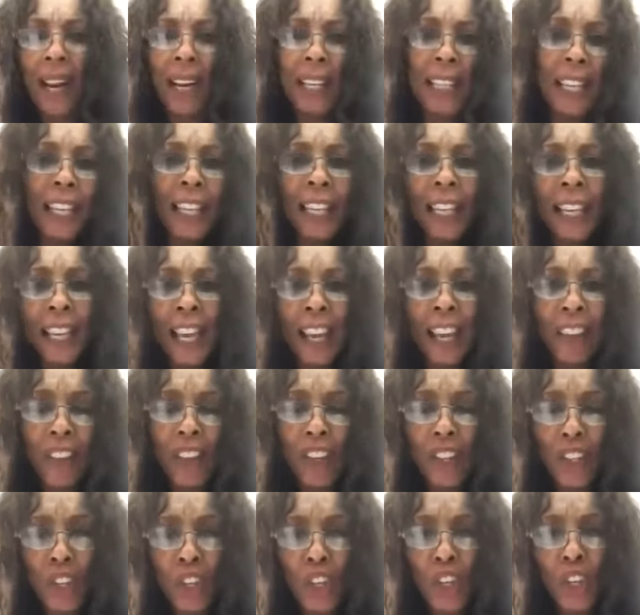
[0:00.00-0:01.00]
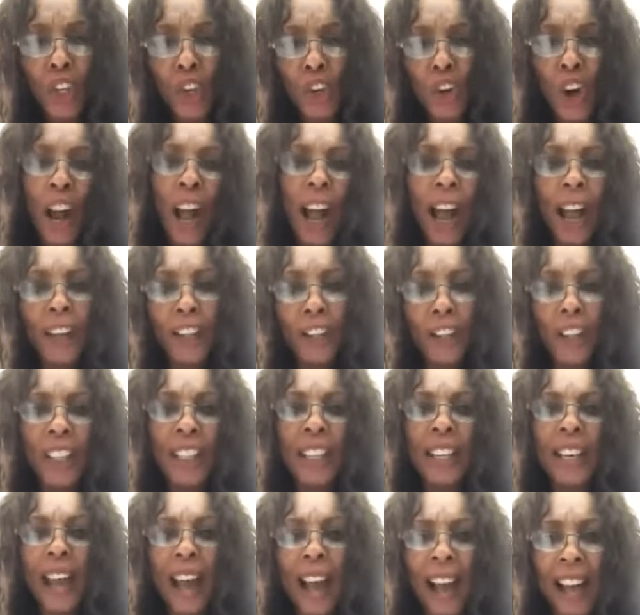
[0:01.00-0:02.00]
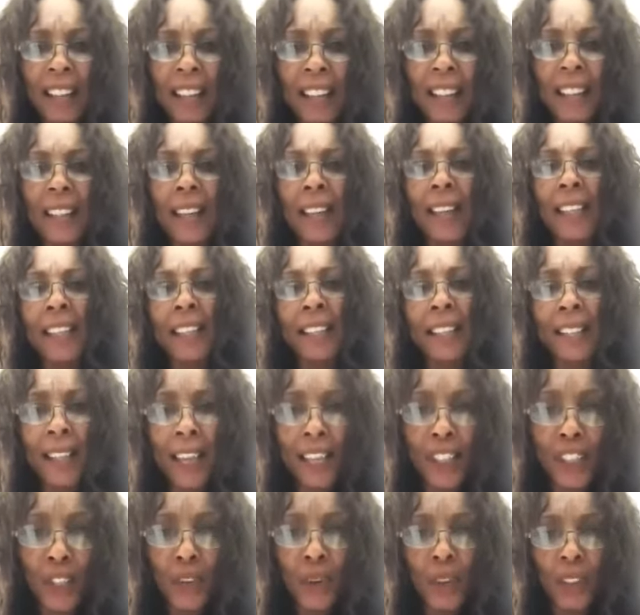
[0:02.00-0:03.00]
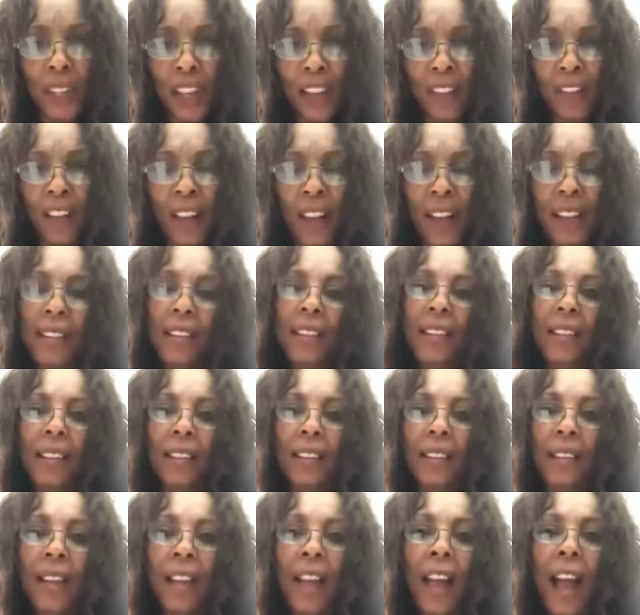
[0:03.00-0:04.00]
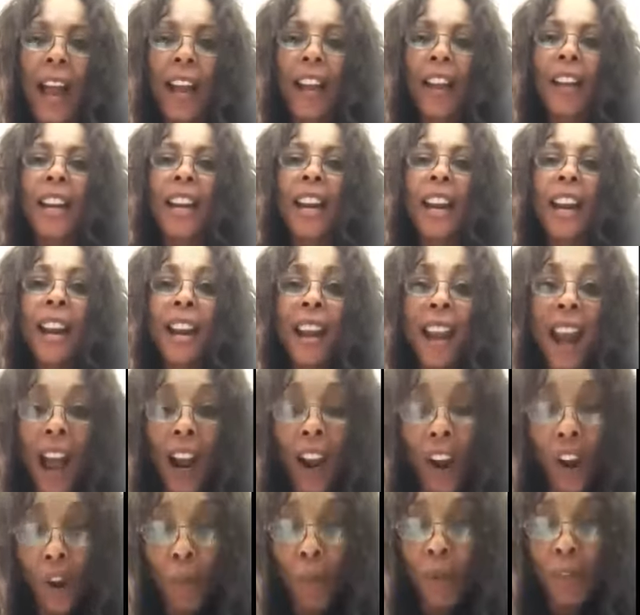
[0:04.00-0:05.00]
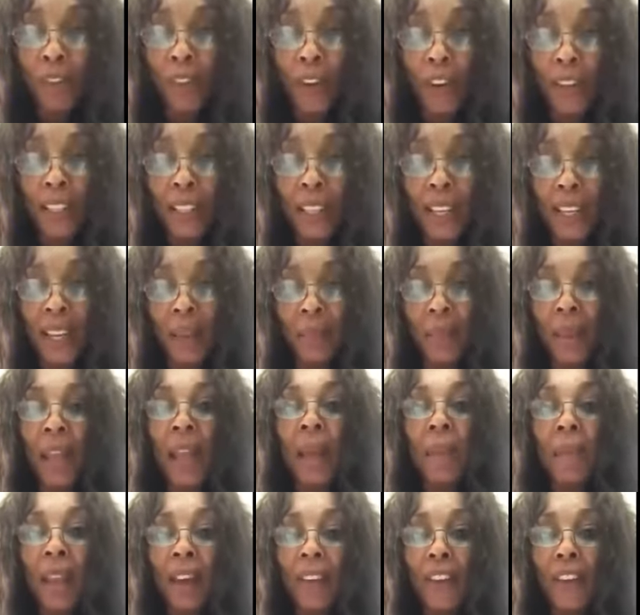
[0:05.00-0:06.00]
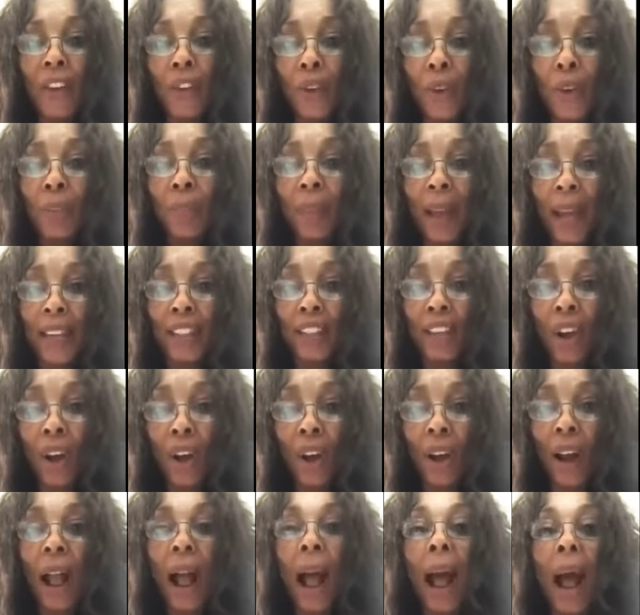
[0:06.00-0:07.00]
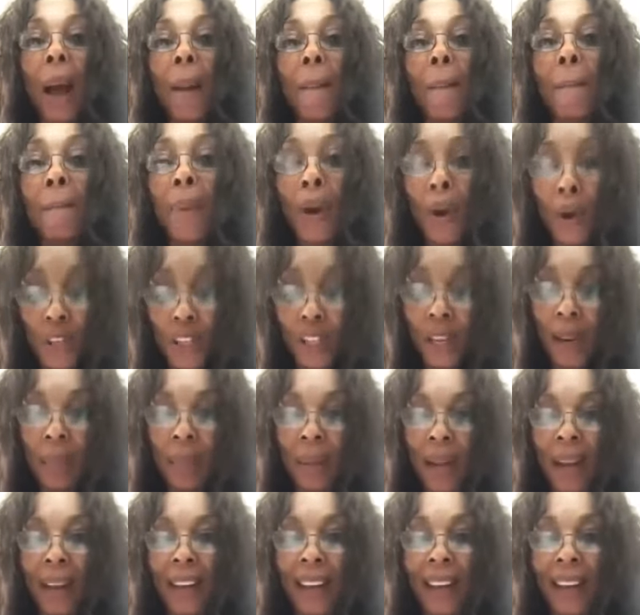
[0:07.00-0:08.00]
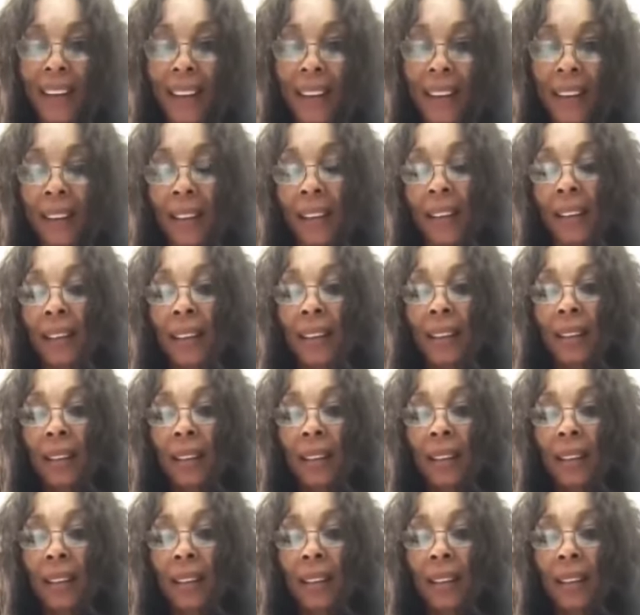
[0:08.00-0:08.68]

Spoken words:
And I didn't give in to you and your nasty, incestuous advances. And you knock out my front teeth them. Me have to use my tongue and push them back in.